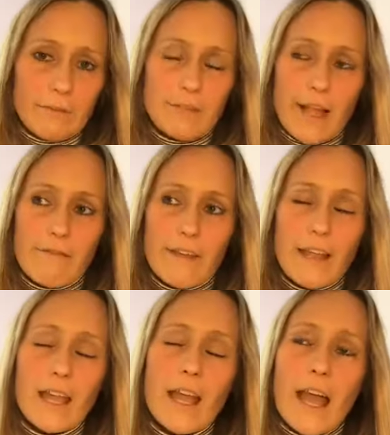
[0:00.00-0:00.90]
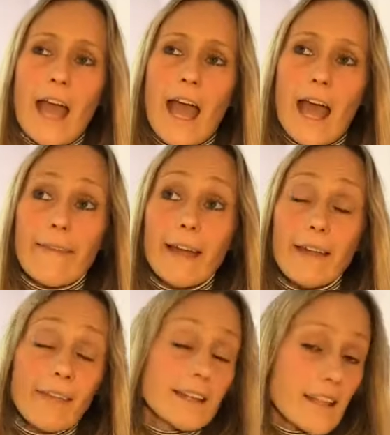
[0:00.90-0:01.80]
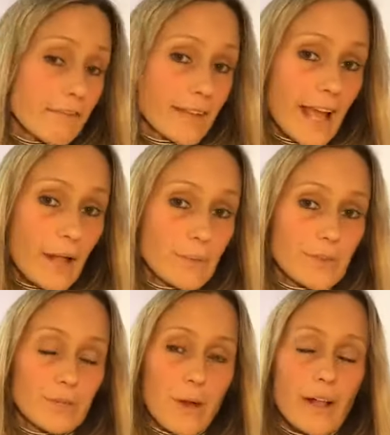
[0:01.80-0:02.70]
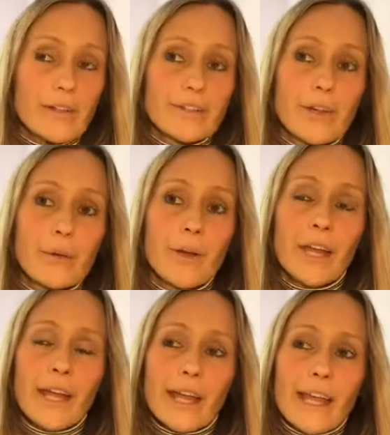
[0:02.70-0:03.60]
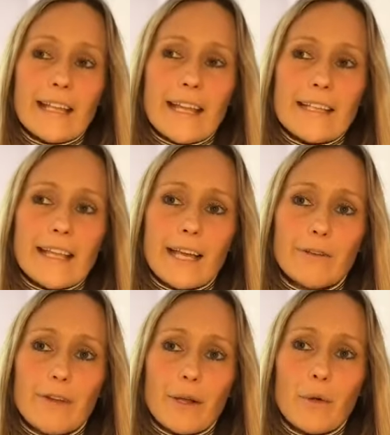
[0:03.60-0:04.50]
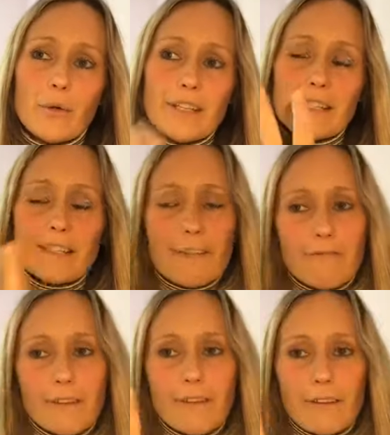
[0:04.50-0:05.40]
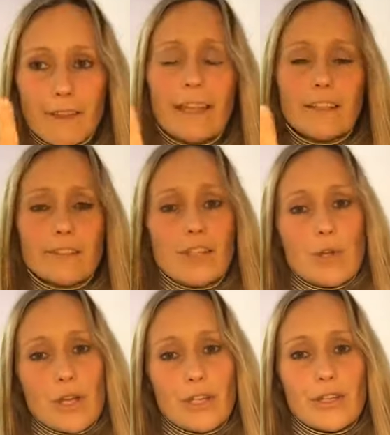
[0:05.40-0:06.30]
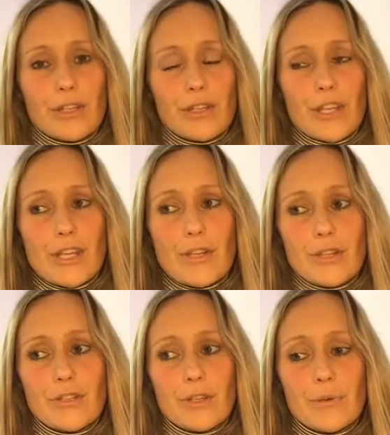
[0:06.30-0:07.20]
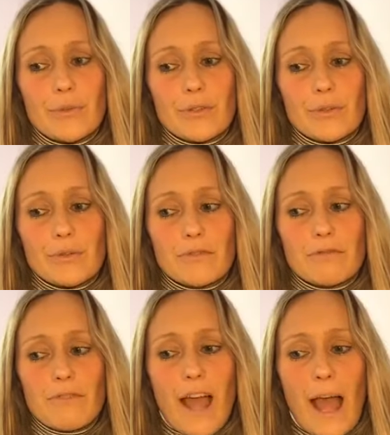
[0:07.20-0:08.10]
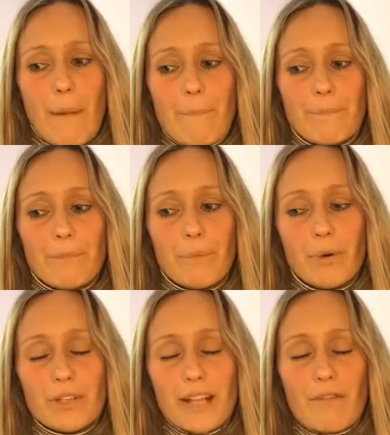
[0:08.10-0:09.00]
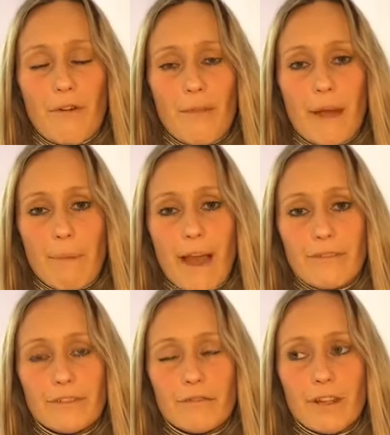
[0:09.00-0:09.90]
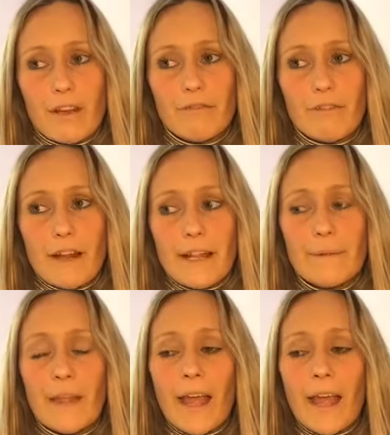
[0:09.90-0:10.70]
I was having. And that definitely helped as well. So it's kind of like all these different things that you can do to sort of put yourself on that path to recovery.